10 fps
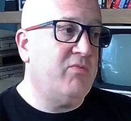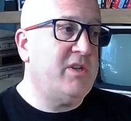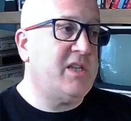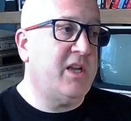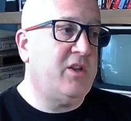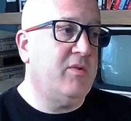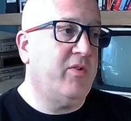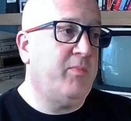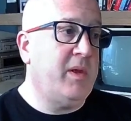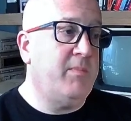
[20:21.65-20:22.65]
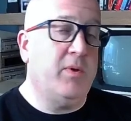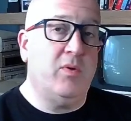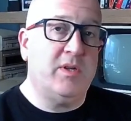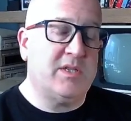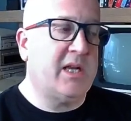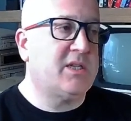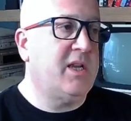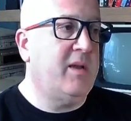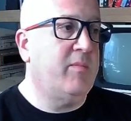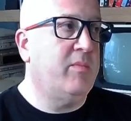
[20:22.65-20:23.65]
Reset USB boot is
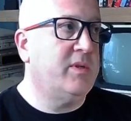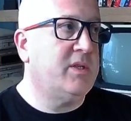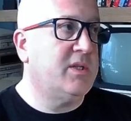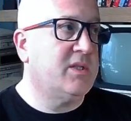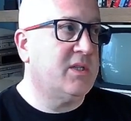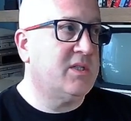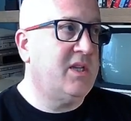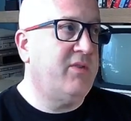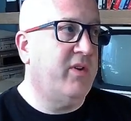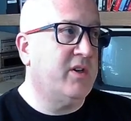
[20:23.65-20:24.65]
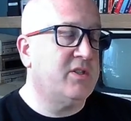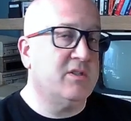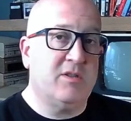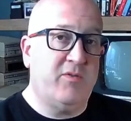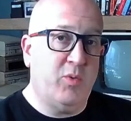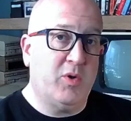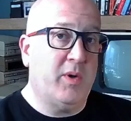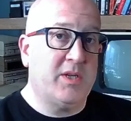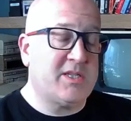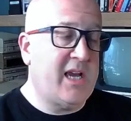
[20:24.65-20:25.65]
actually implemented as a C function. So if you want to
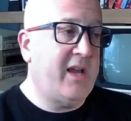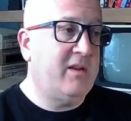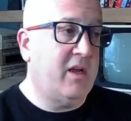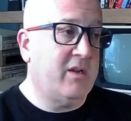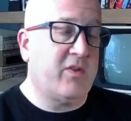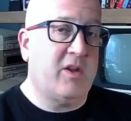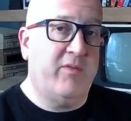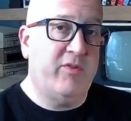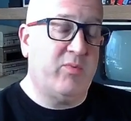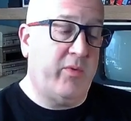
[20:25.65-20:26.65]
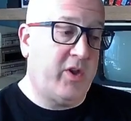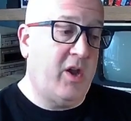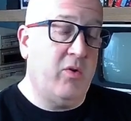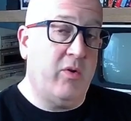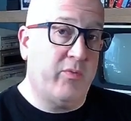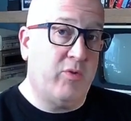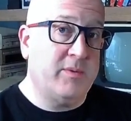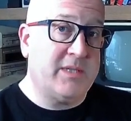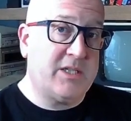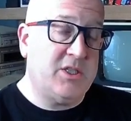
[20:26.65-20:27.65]
understand under the covers what the code on the ROM
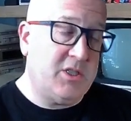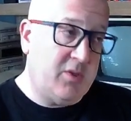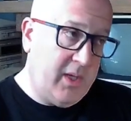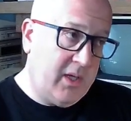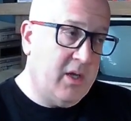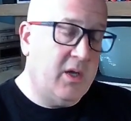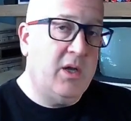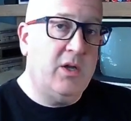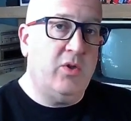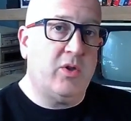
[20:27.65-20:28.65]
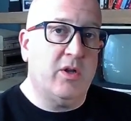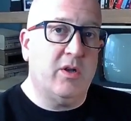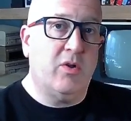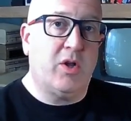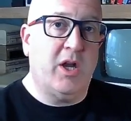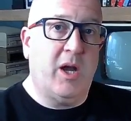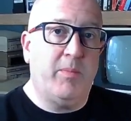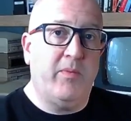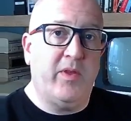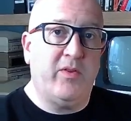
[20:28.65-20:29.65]
is actually doing, you can look it
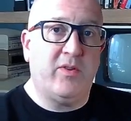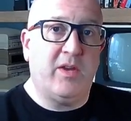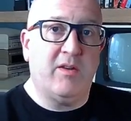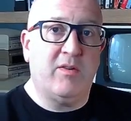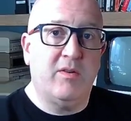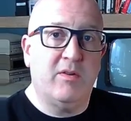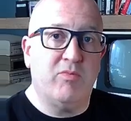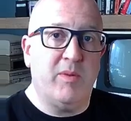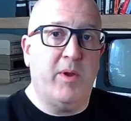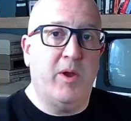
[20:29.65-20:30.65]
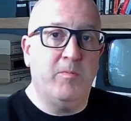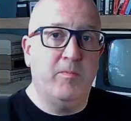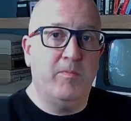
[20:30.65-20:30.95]
up in this Git repo.